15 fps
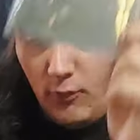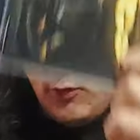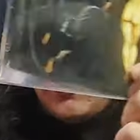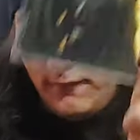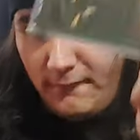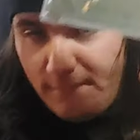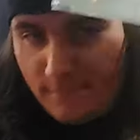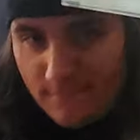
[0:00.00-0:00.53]

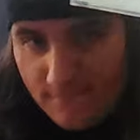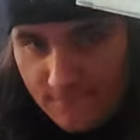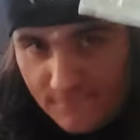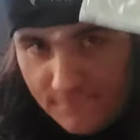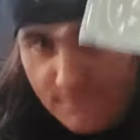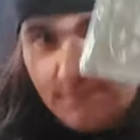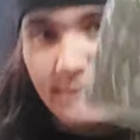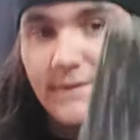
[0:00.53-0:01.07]
for
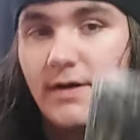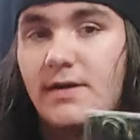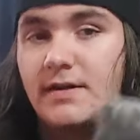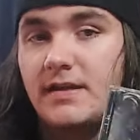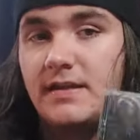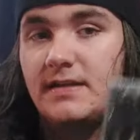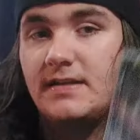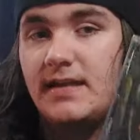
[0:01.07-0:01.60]

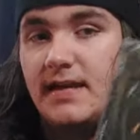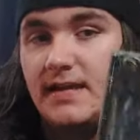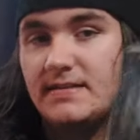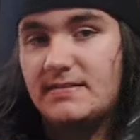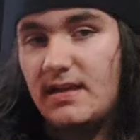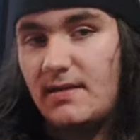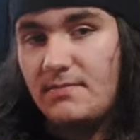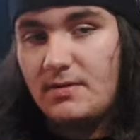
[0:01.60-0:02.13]
fucking
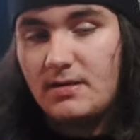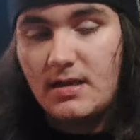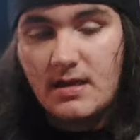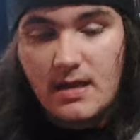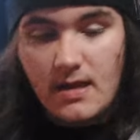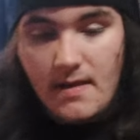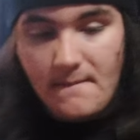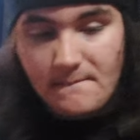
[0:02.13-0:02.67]
days. I mean,
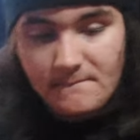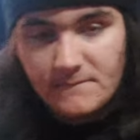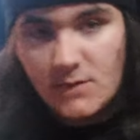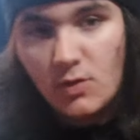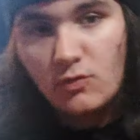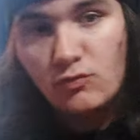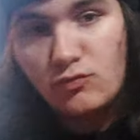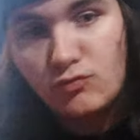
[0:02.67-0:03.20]

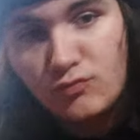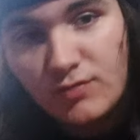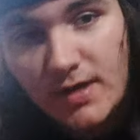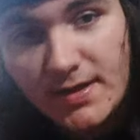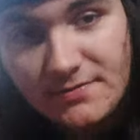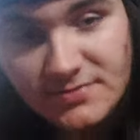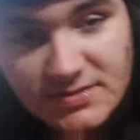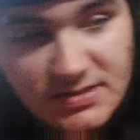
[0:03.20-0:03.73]

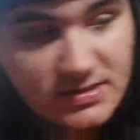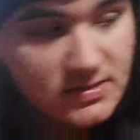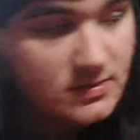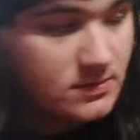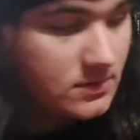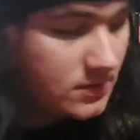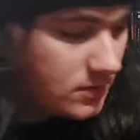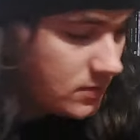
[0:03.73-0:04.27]
riffs
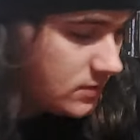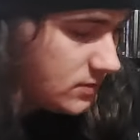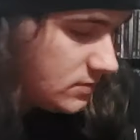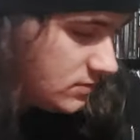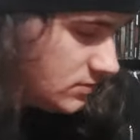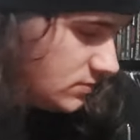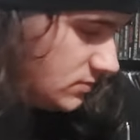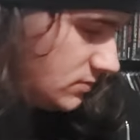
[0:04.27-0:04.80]

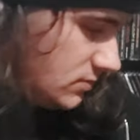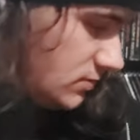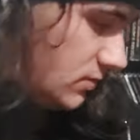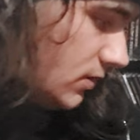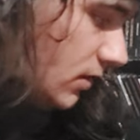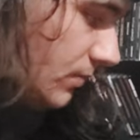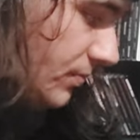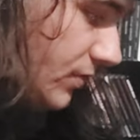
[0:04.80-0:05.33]

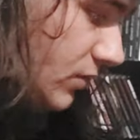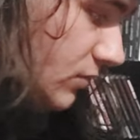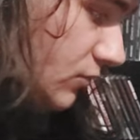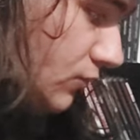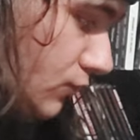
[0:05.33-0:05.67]
upon